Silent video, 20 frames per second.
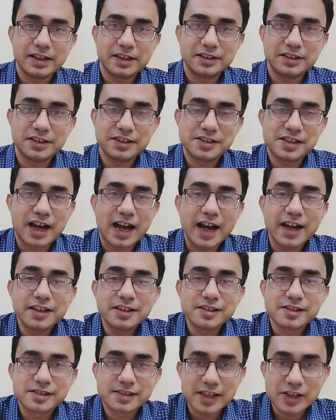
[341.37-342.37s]
there's a
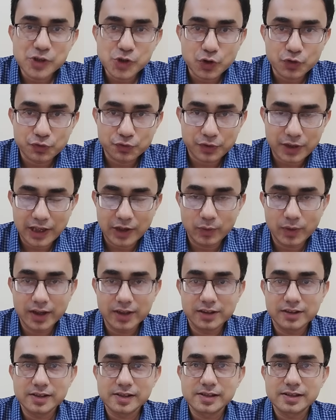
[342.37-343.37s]
heightened sense of
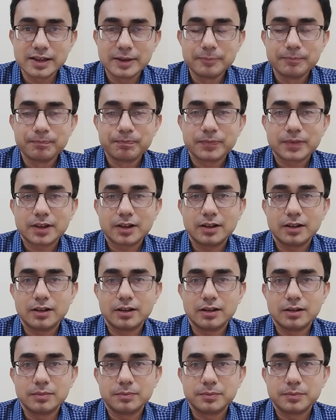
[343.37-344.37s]
awareness,
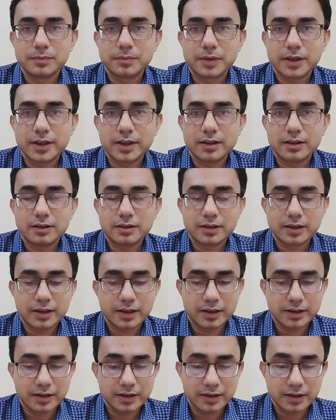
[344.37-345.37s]

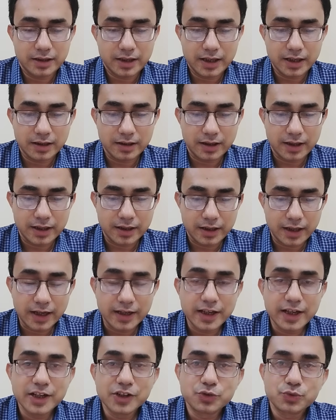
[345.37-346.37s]

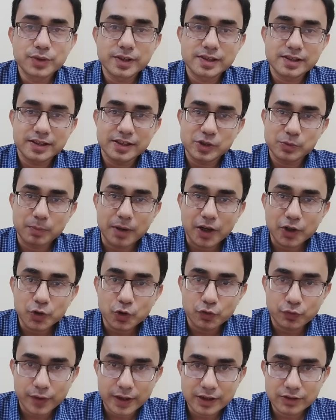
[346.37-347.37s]
an interest, a spark
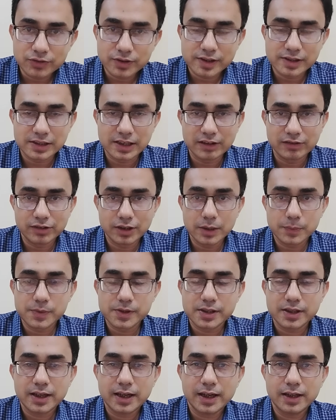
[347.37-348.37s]
of interest
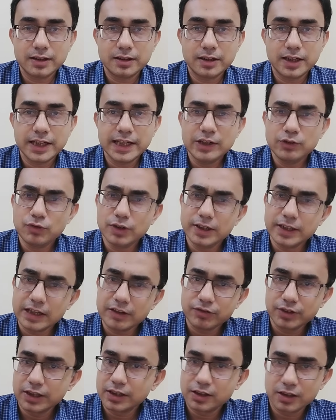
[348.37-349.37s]
develops, and he will
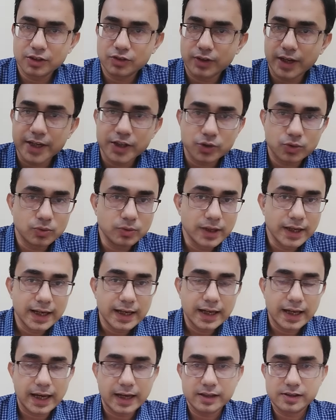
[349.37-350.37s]
definitely try to
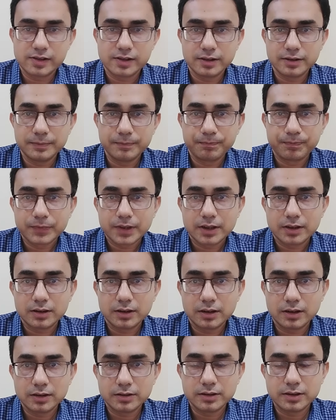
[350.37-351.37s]
answer
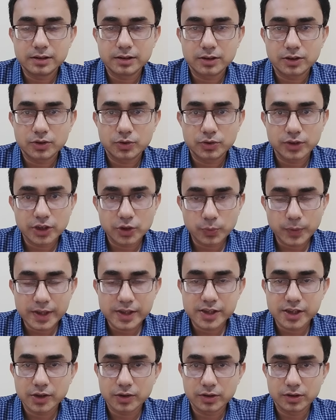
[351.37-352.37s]
the
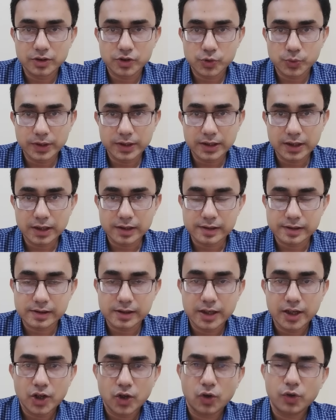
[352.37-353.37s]
question the student
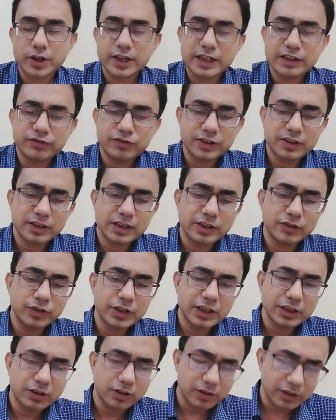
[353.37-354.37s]
asks. Or even
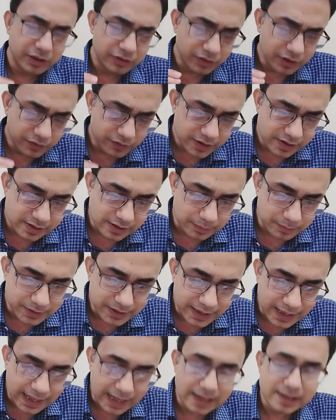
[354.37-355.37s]
if it is
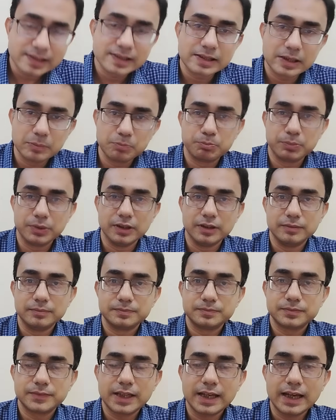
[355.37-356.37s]
something as simple
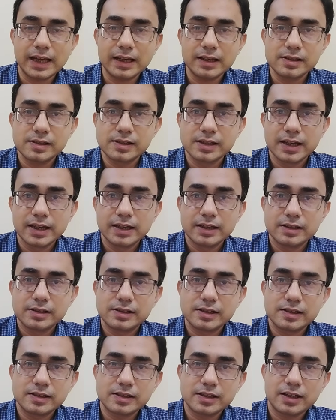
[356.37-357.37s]
as
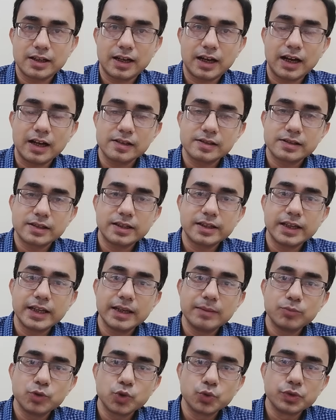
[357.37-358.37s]
just asking
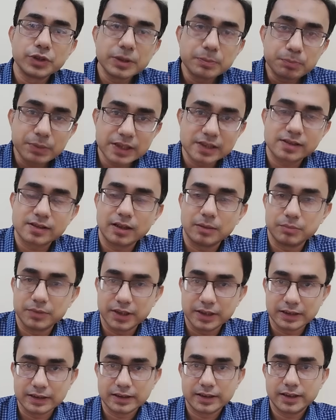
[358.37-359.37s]
him to repeat
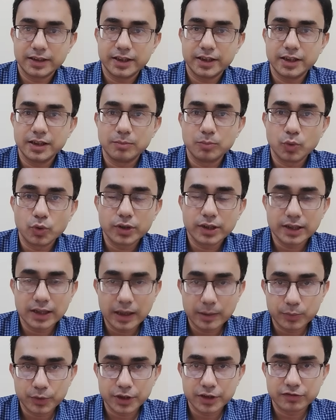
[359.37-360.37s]
something in a more
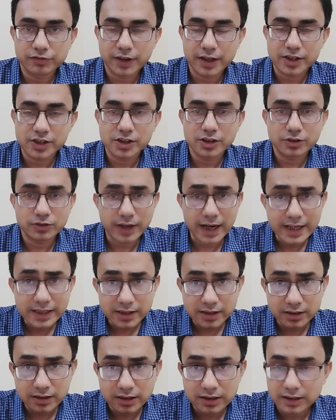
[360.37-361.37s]
elaborate fashion
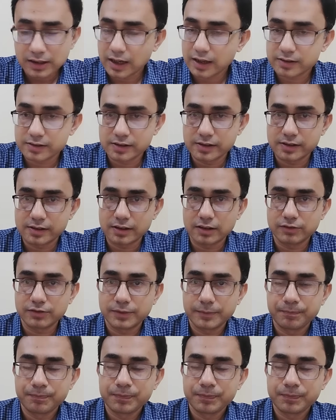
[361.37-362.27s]
right in the class itself,